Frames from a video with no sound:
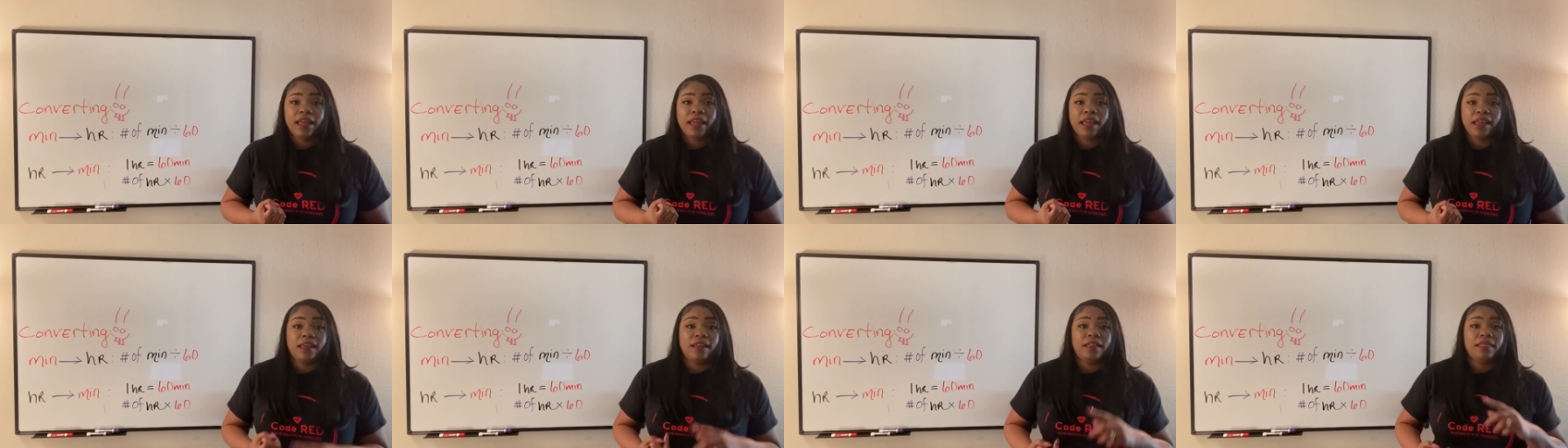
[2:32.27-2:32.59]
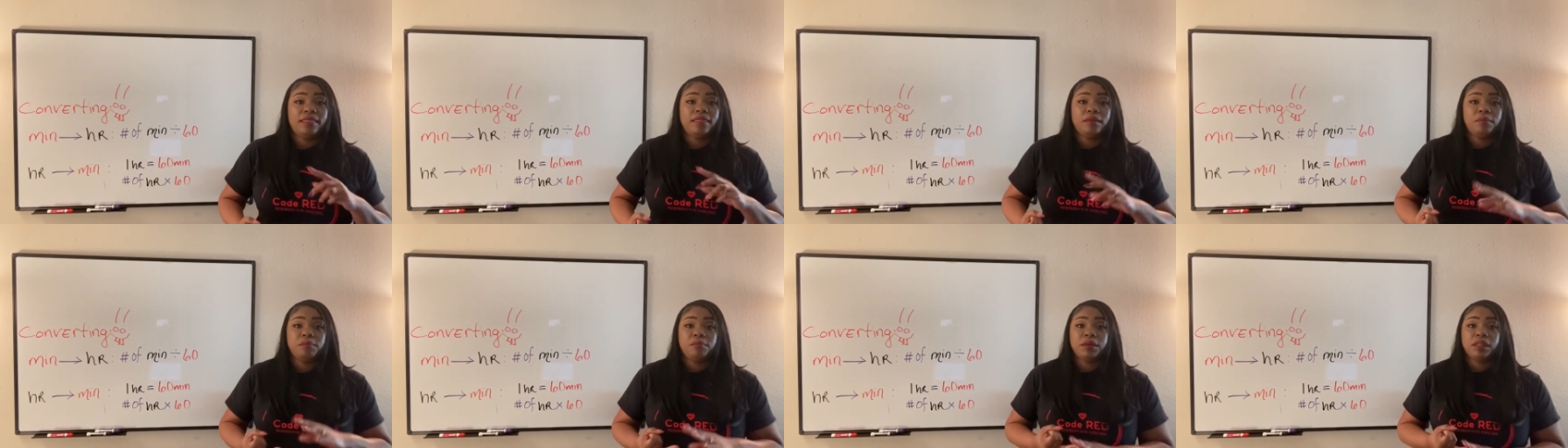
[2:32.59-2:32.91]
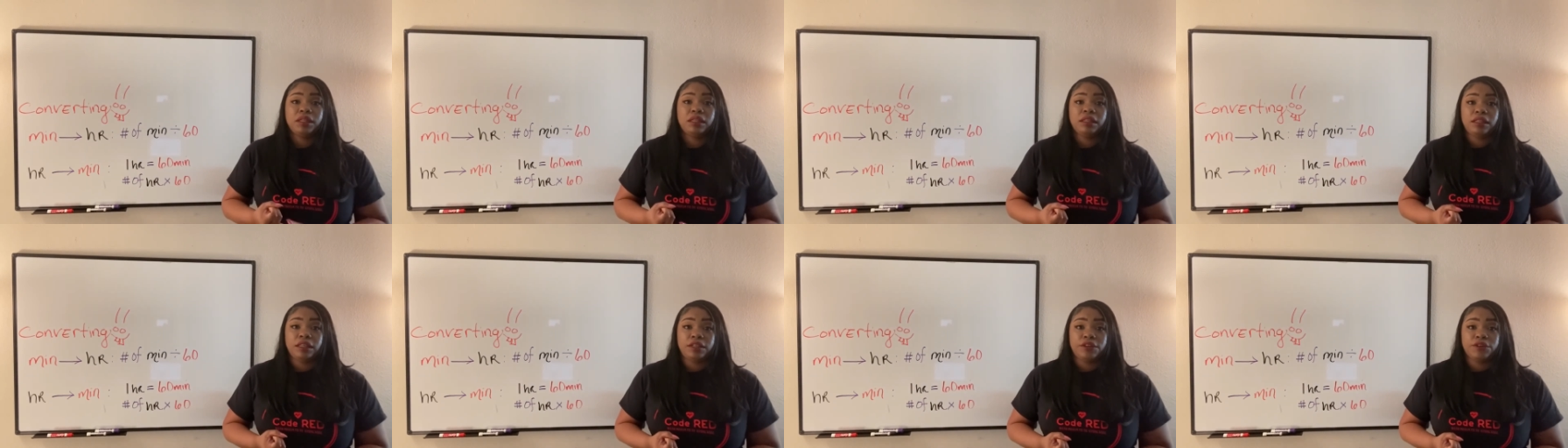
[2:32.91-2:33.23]
and the
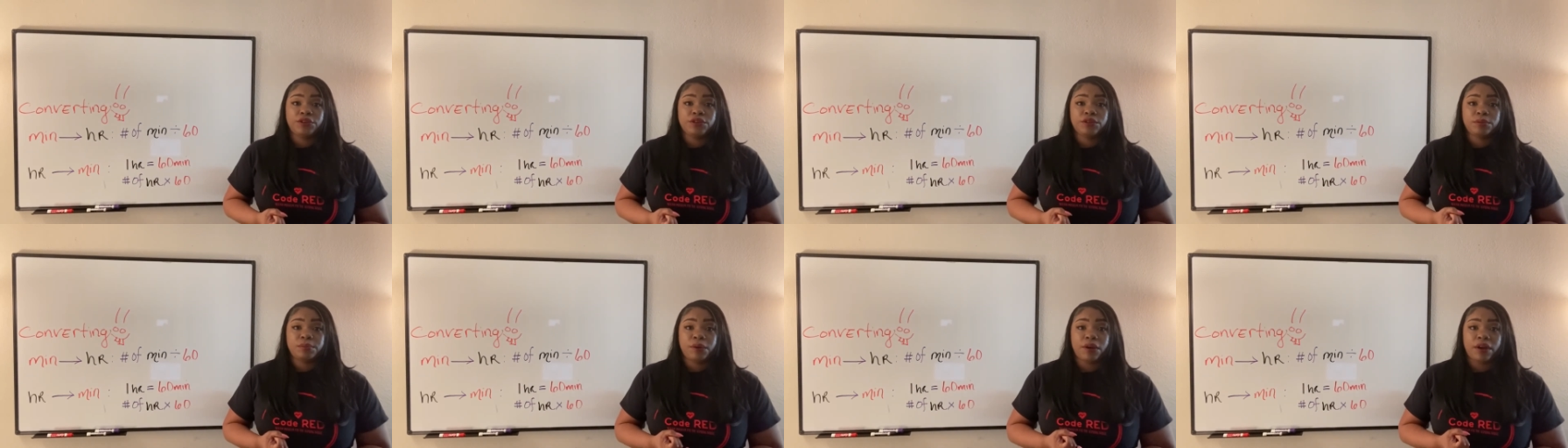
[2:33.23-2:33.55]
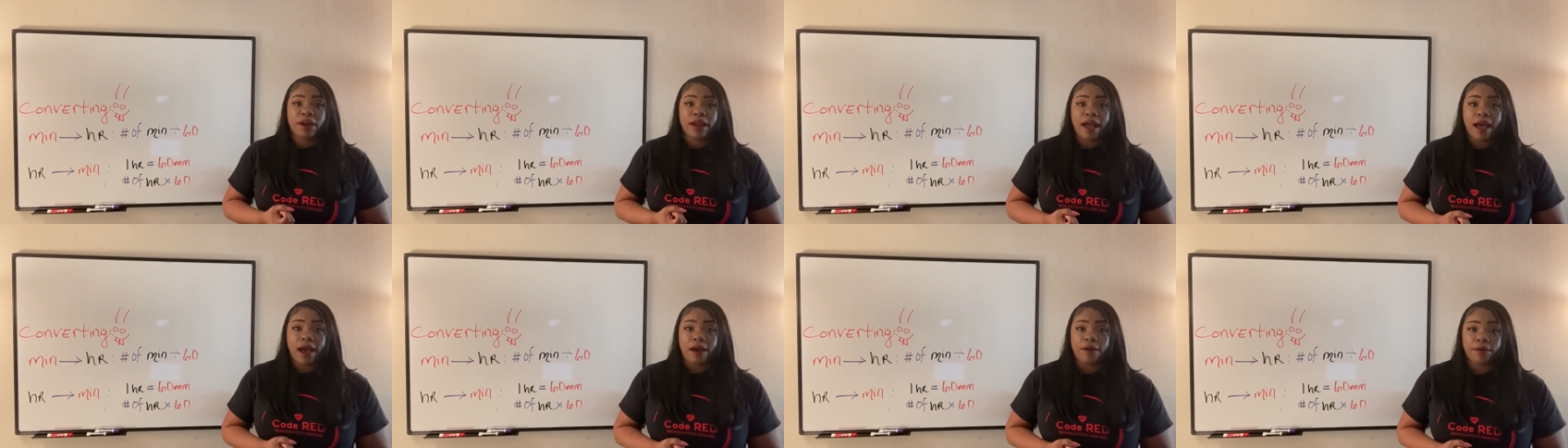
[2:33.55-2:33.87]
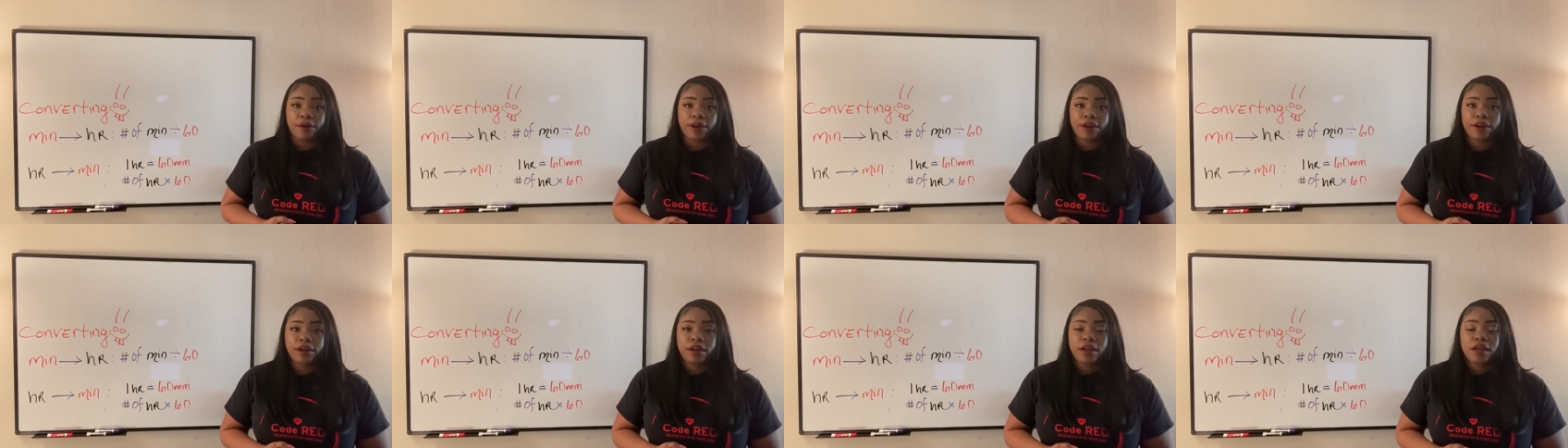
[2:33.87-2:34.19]
milliliters per
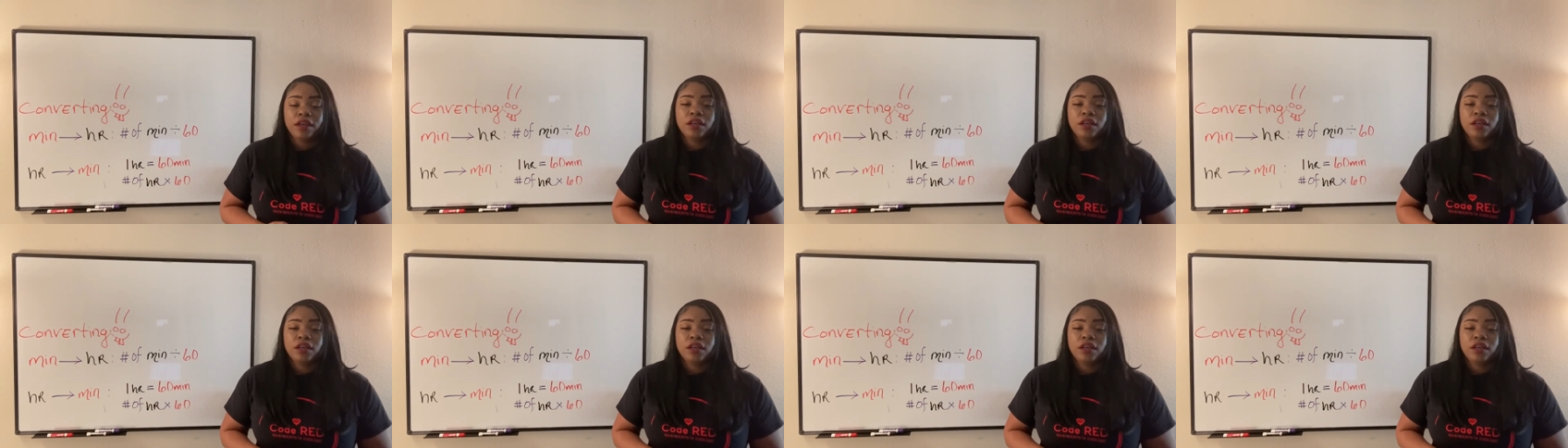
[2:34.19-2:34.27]
hour.